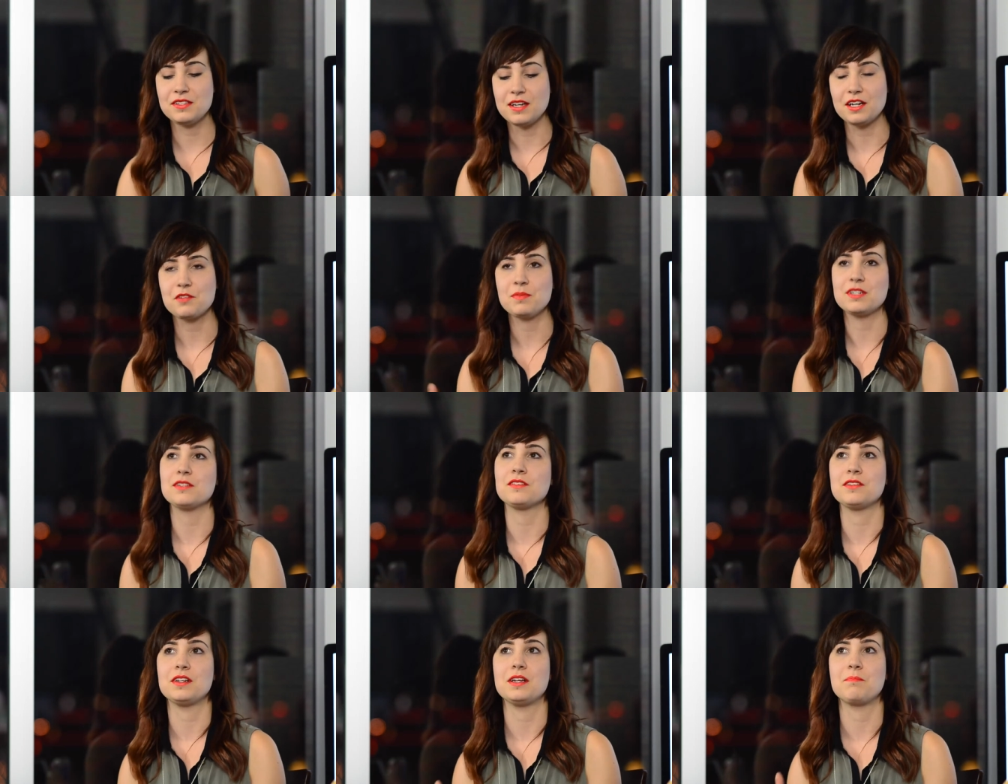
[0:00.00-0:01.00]
startup
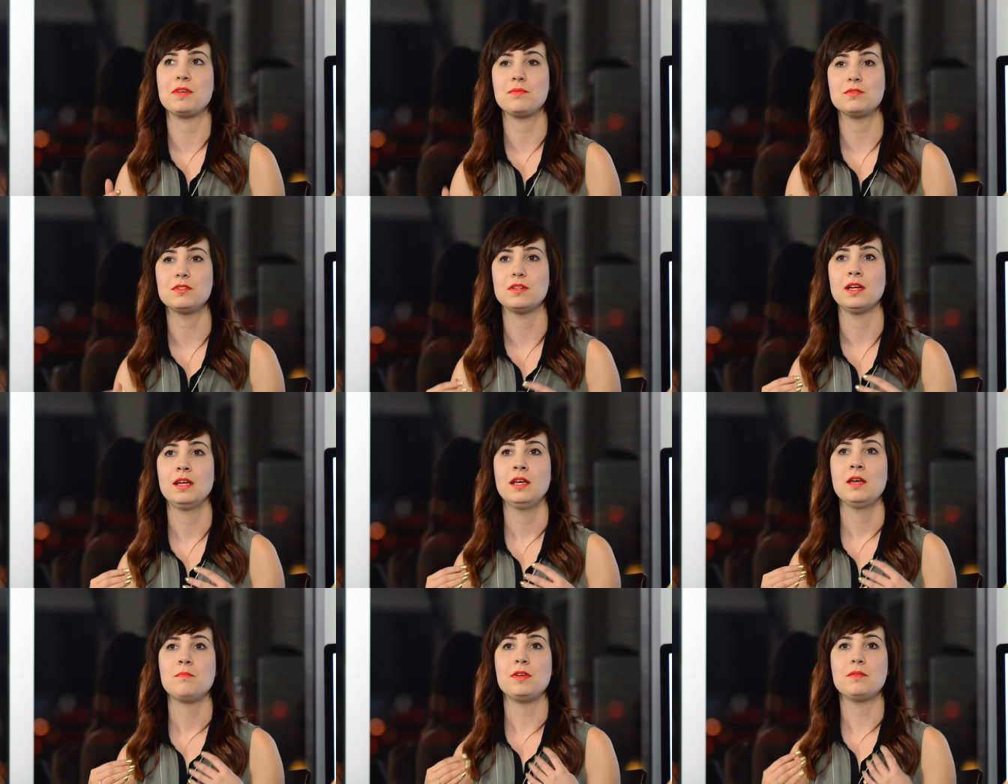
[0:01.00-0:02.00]
industry, yeah. people
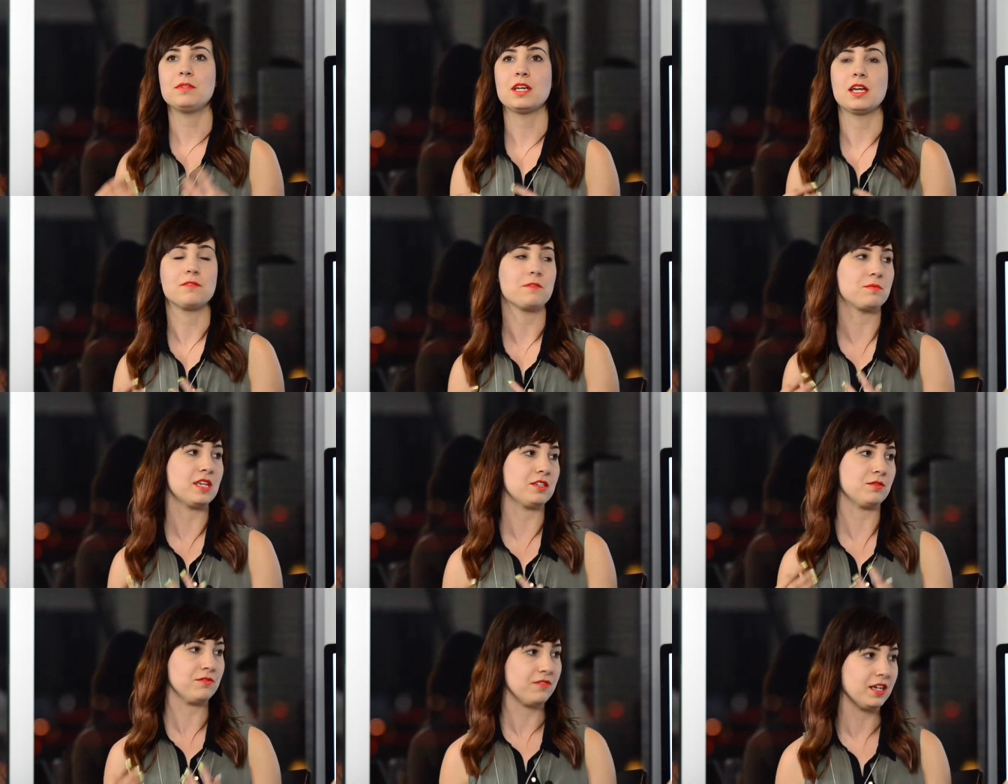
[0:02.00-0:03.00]
people are kind of obsessed
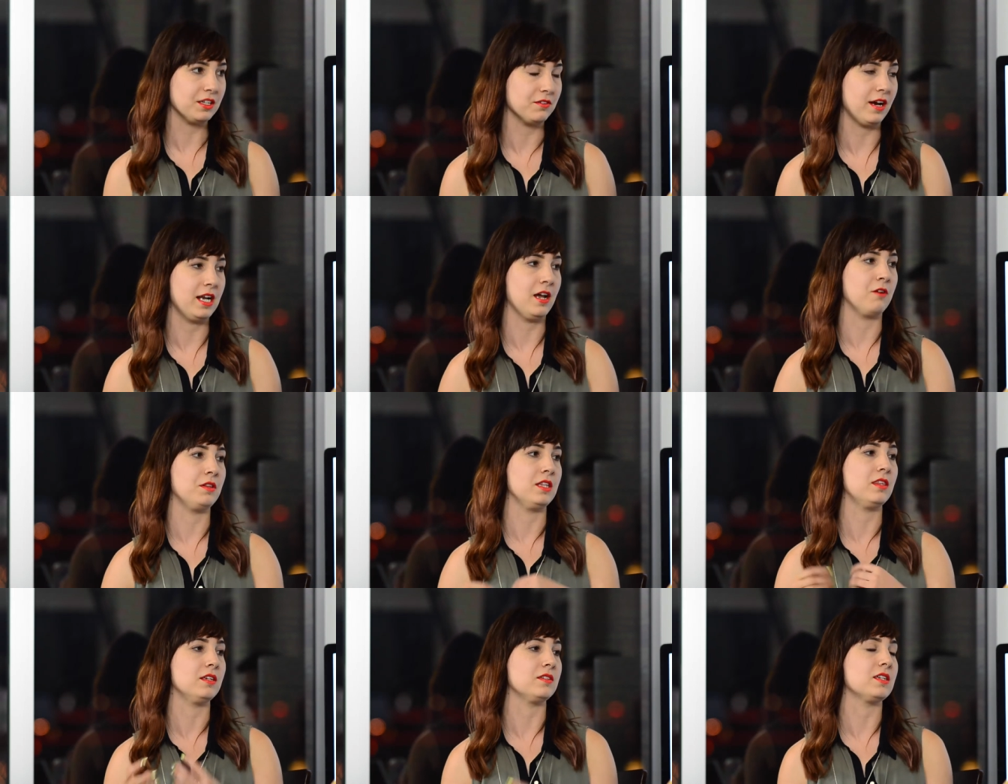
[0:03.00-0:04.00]
with failure right now and the
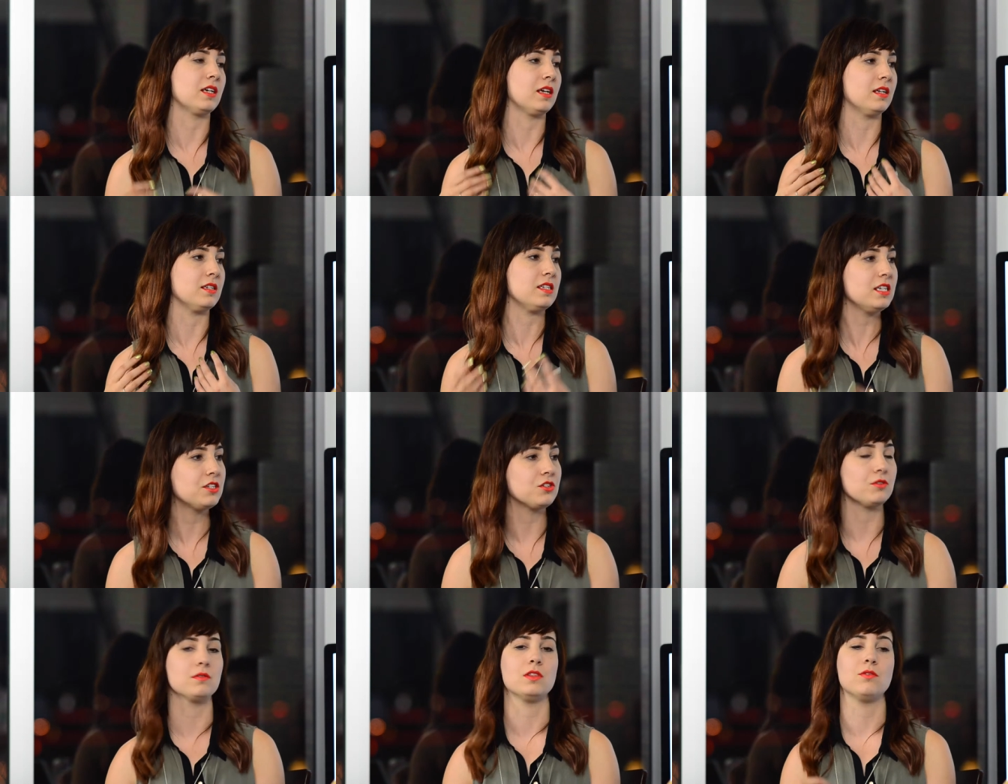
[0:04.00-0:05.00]
right. things that can teach
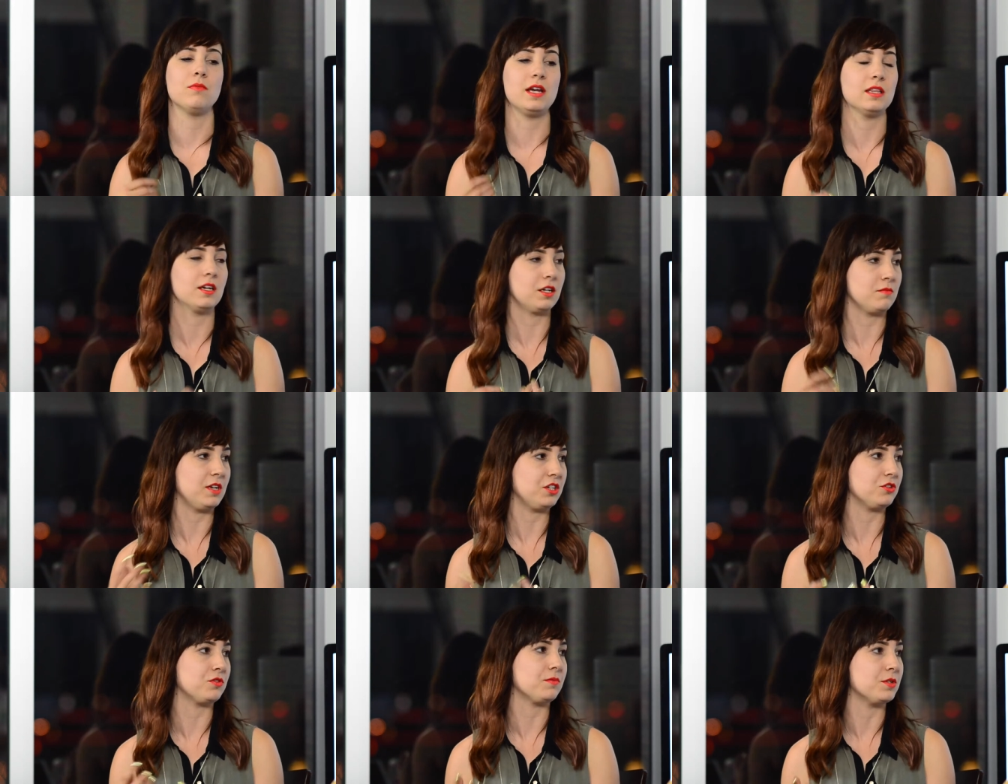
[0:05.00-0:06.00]
you and the way that yeah. it can make
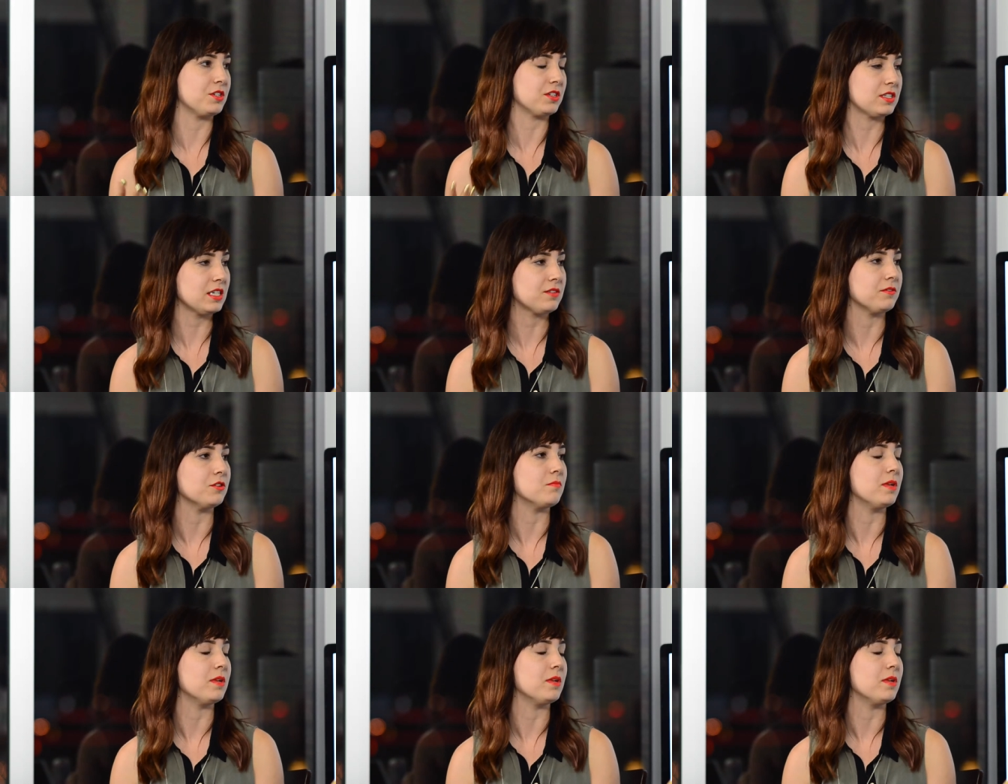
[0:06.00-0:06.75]
you more successful.